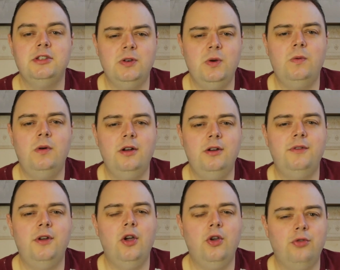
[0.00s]
So
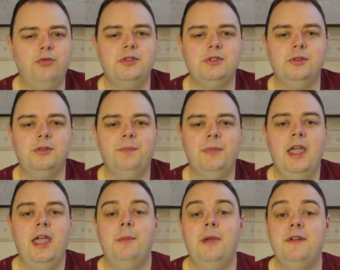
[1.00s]
another good result.
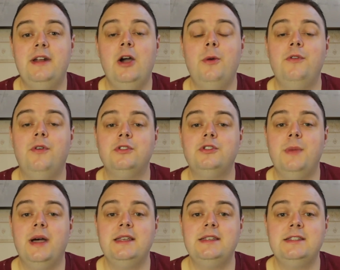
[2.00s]
But if I now move on to
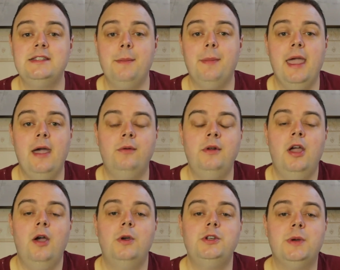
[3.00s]
my step count,
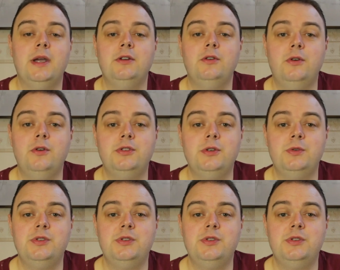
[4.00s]
which we can also